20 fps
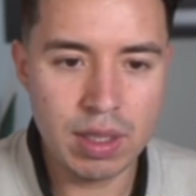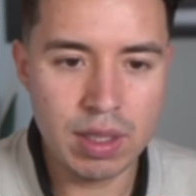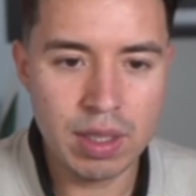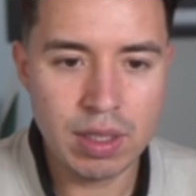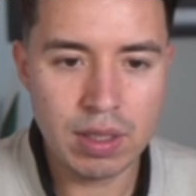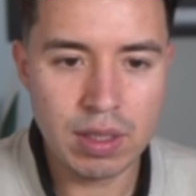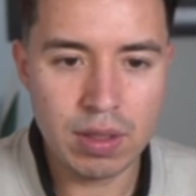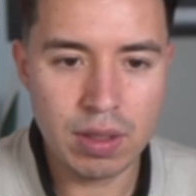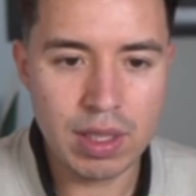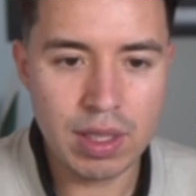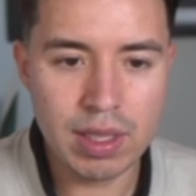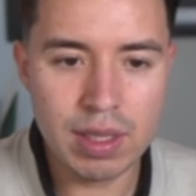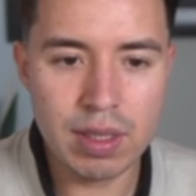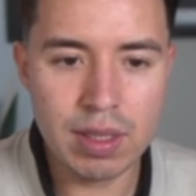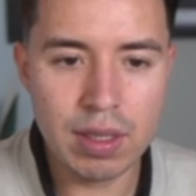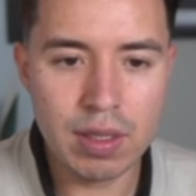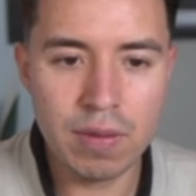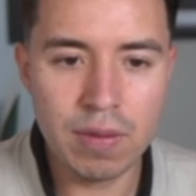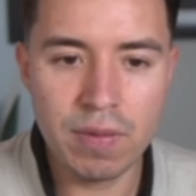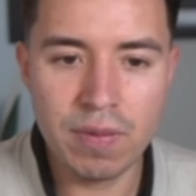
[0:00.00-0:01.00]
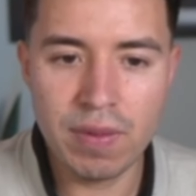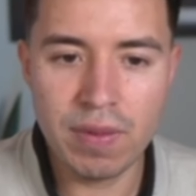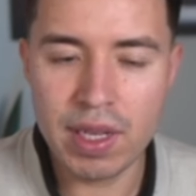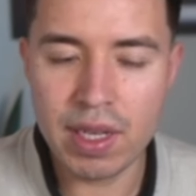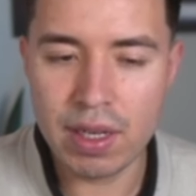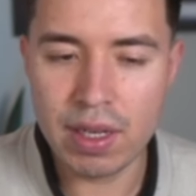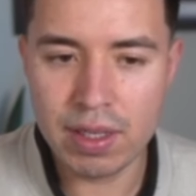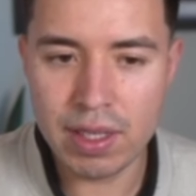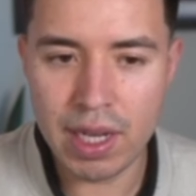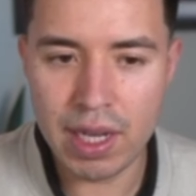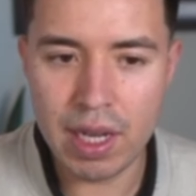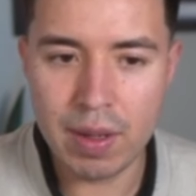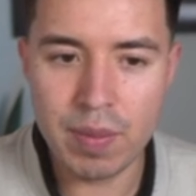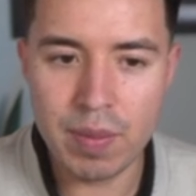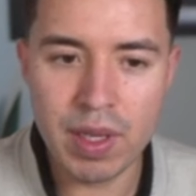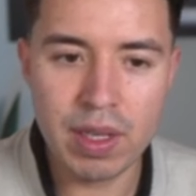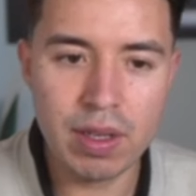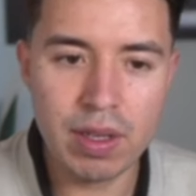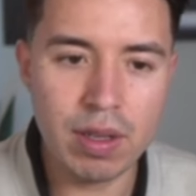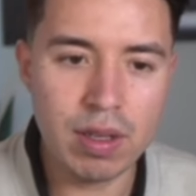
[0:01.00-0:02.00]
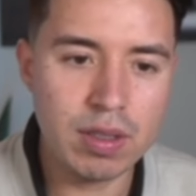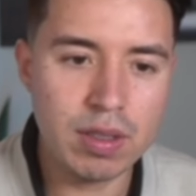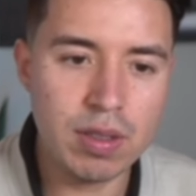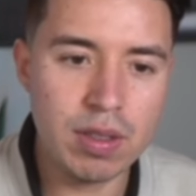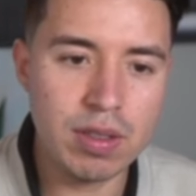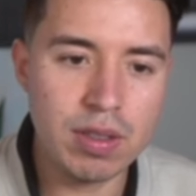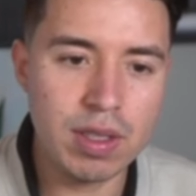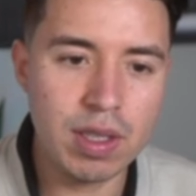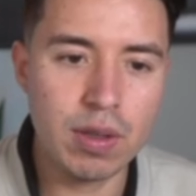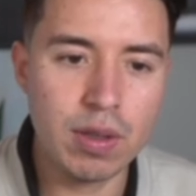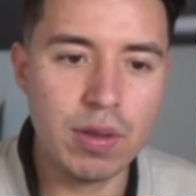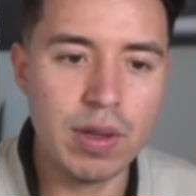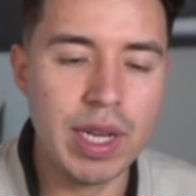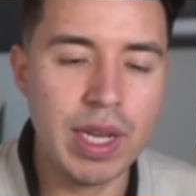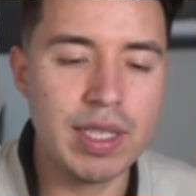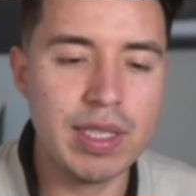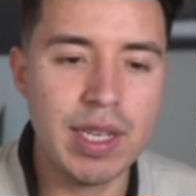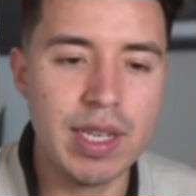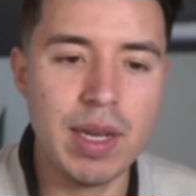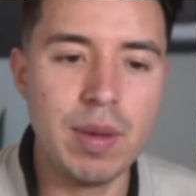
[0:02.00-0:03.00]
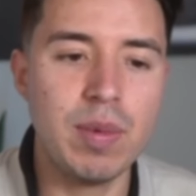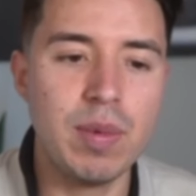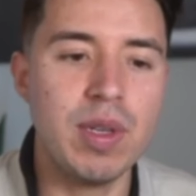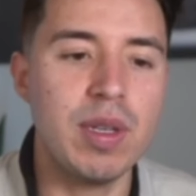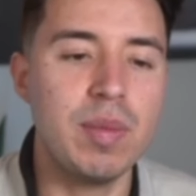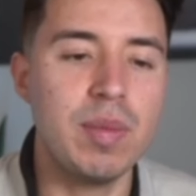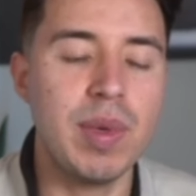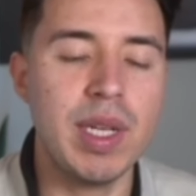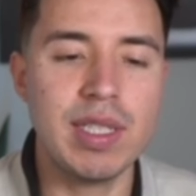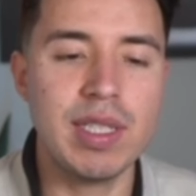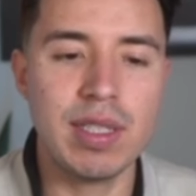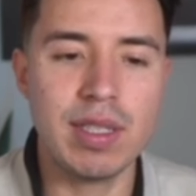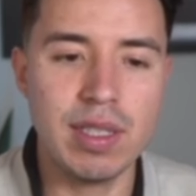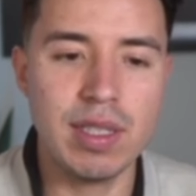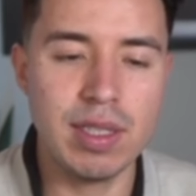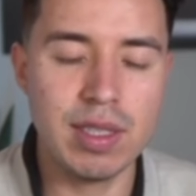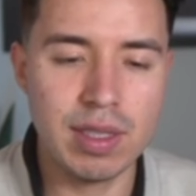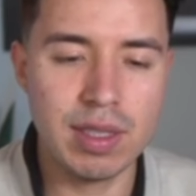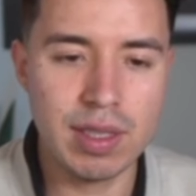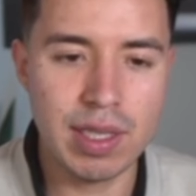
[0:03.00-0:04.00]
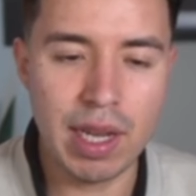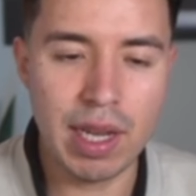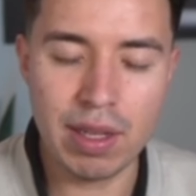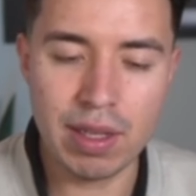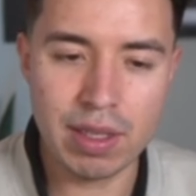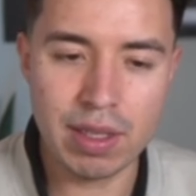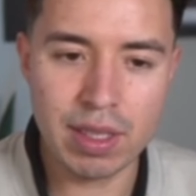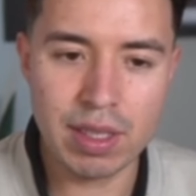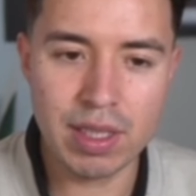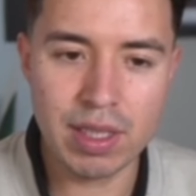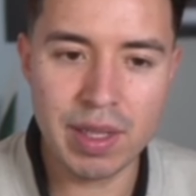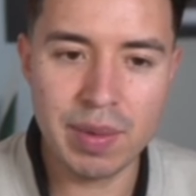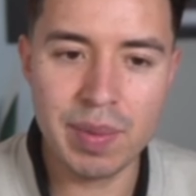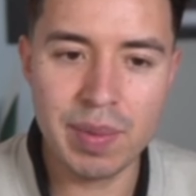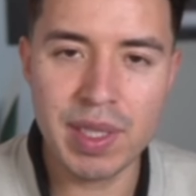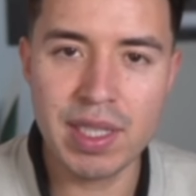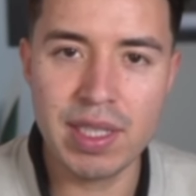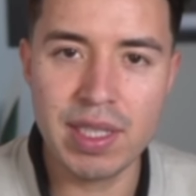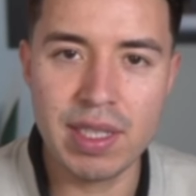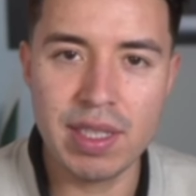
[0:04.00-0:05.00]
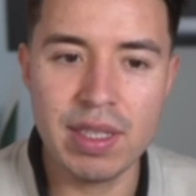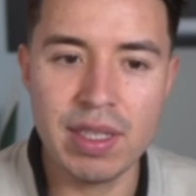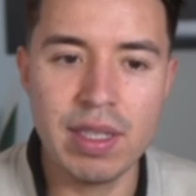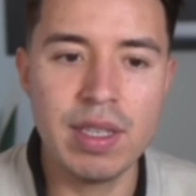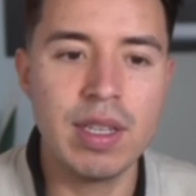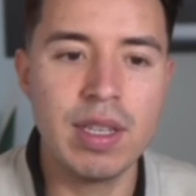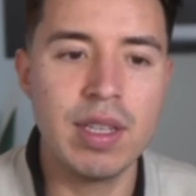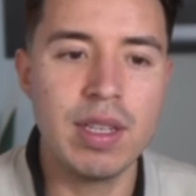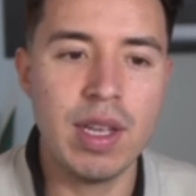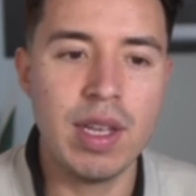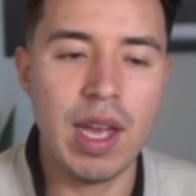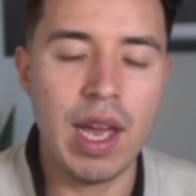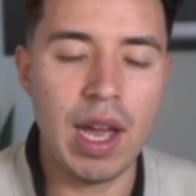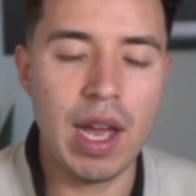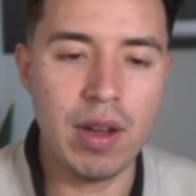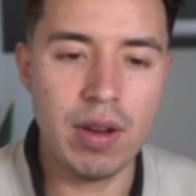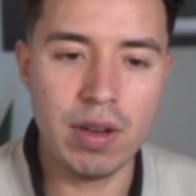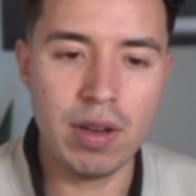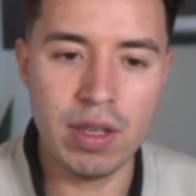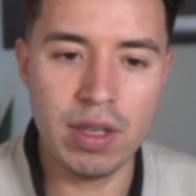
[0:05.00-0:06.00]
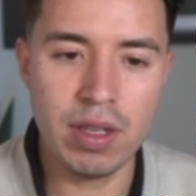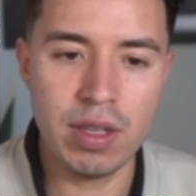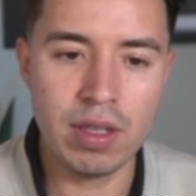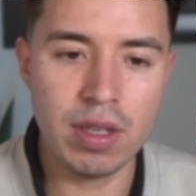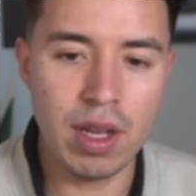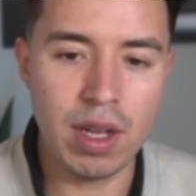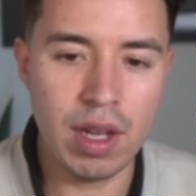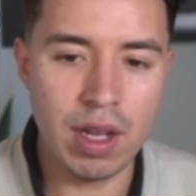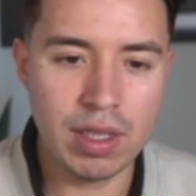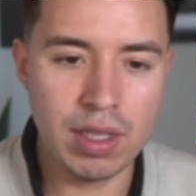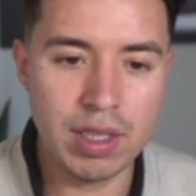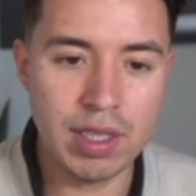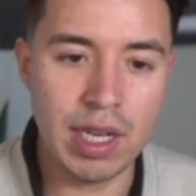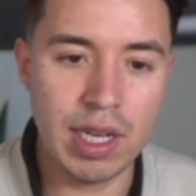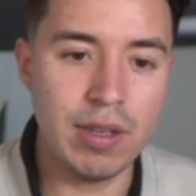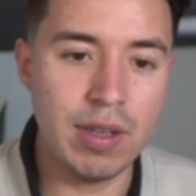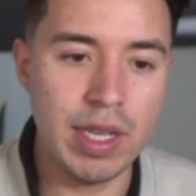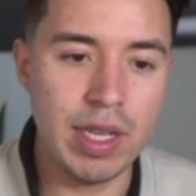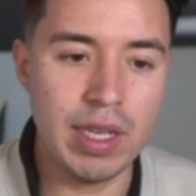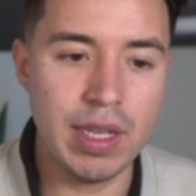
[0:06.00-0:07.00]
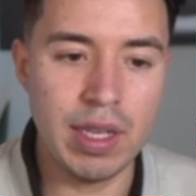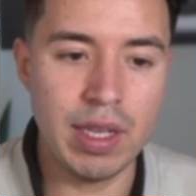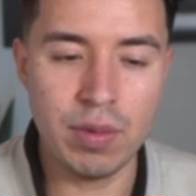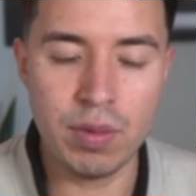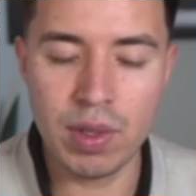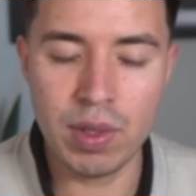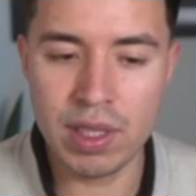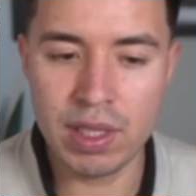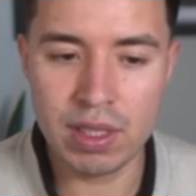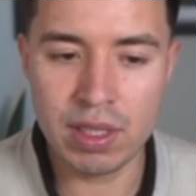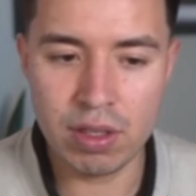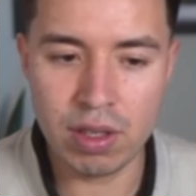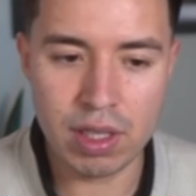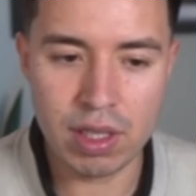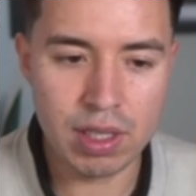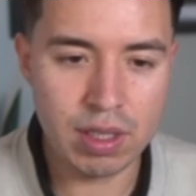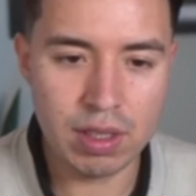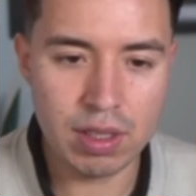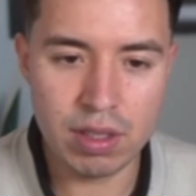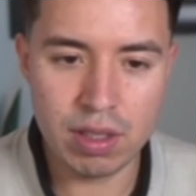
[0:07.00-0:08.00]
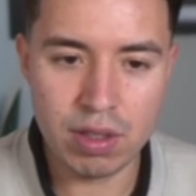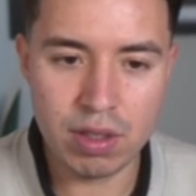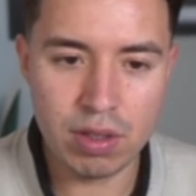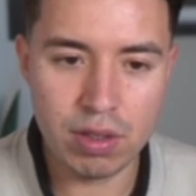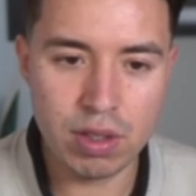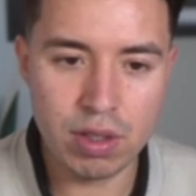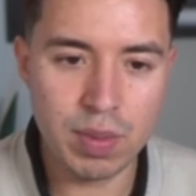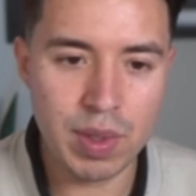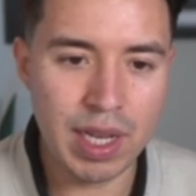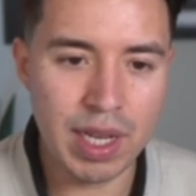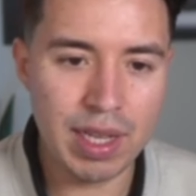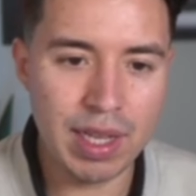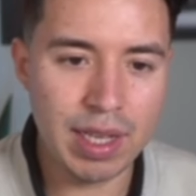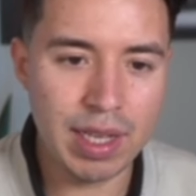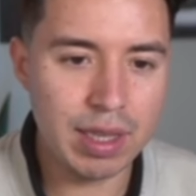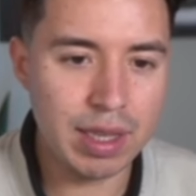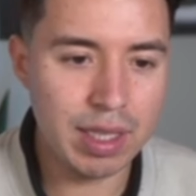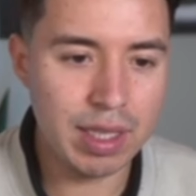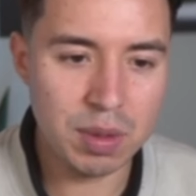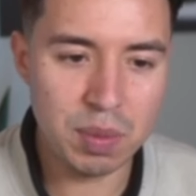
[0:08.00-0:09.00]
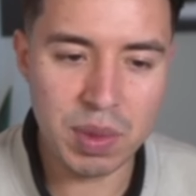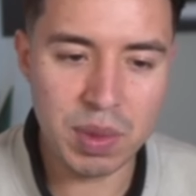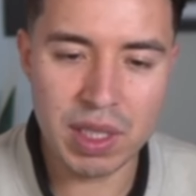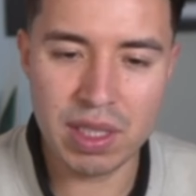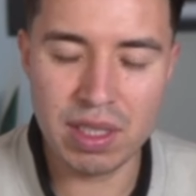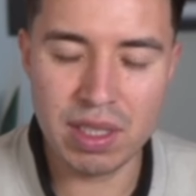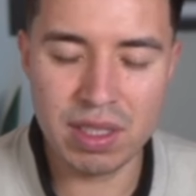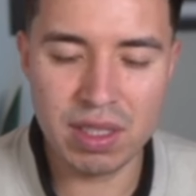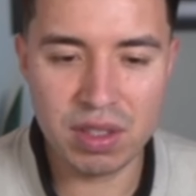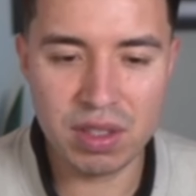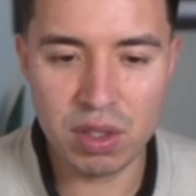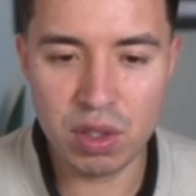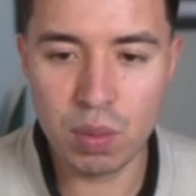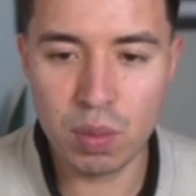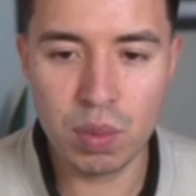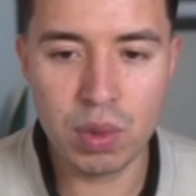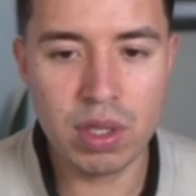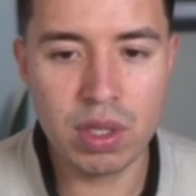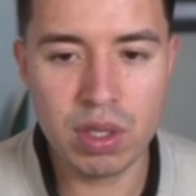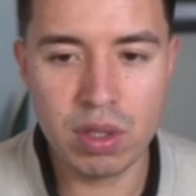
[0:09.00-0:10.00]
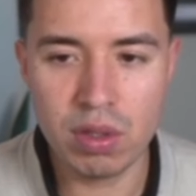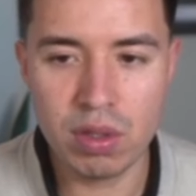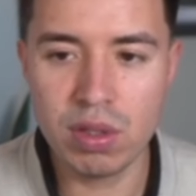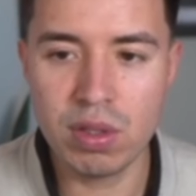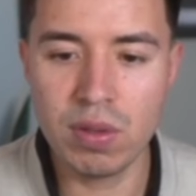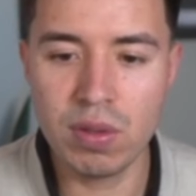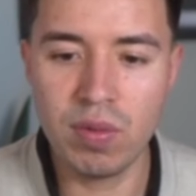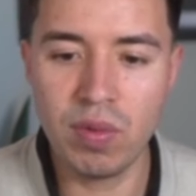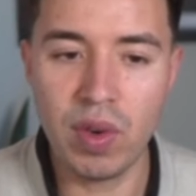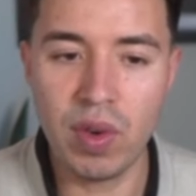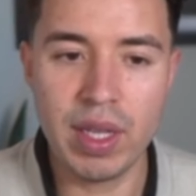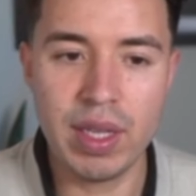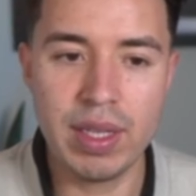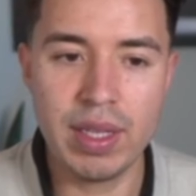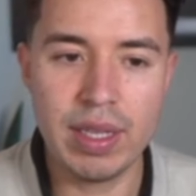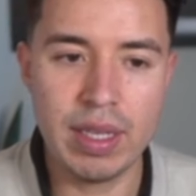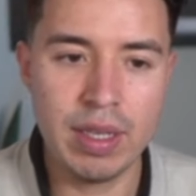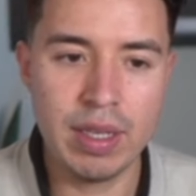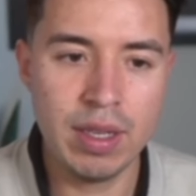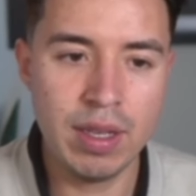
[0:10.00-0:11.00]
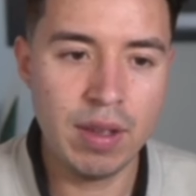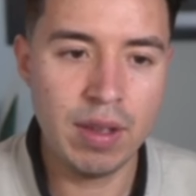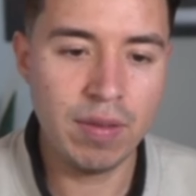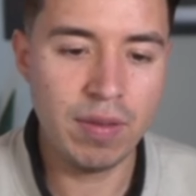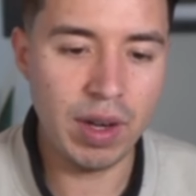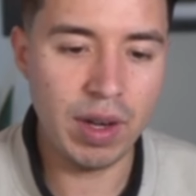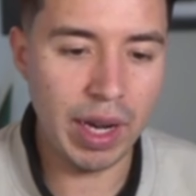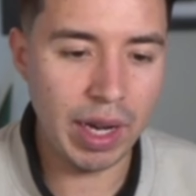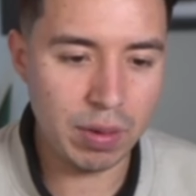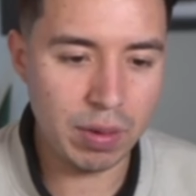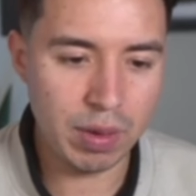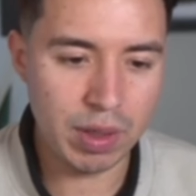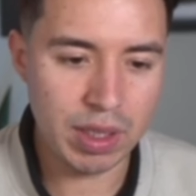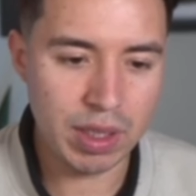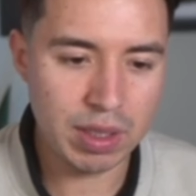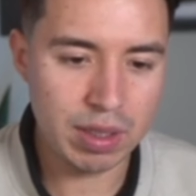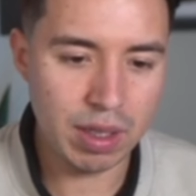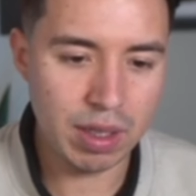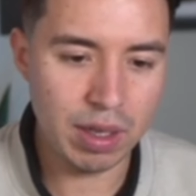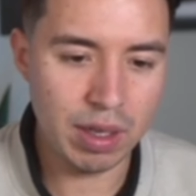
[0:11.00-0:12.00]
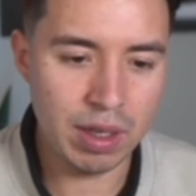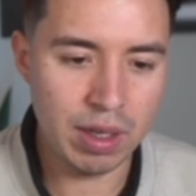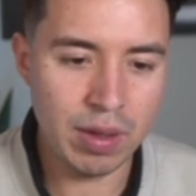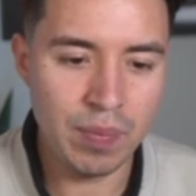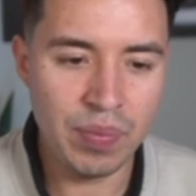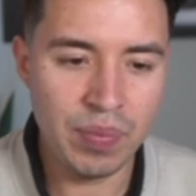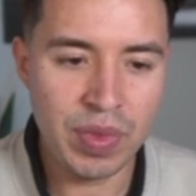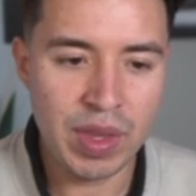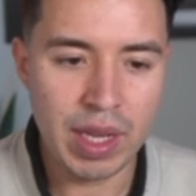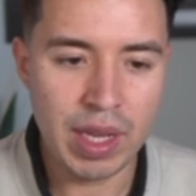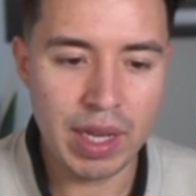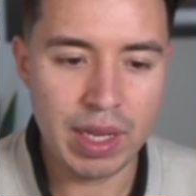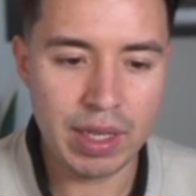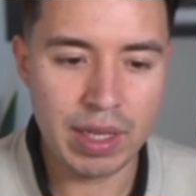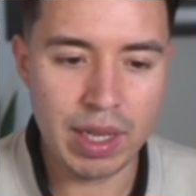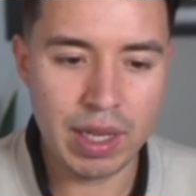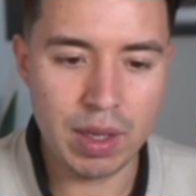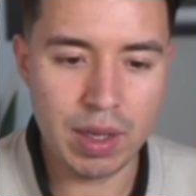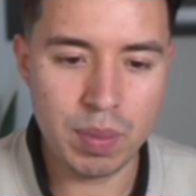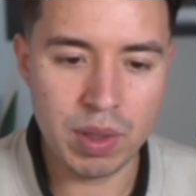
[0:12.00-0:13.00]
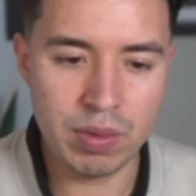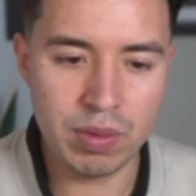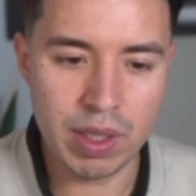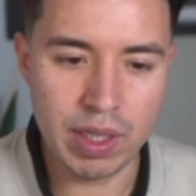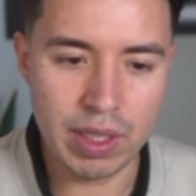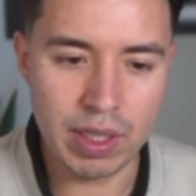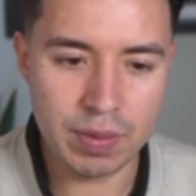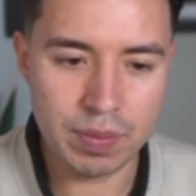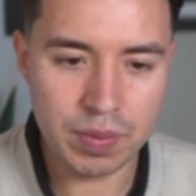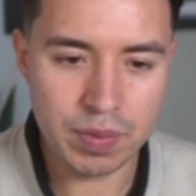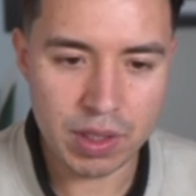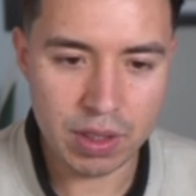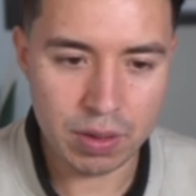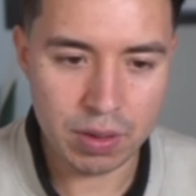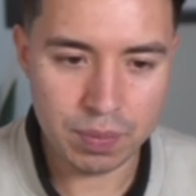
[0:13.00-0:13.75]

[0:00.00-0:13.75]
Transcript: So this is a configure tab. You can also use the create tab where you're basically just telling the GPT how to generate and what instructions to use. But I like this because it's super user friendly for anyone to start and get up and running. So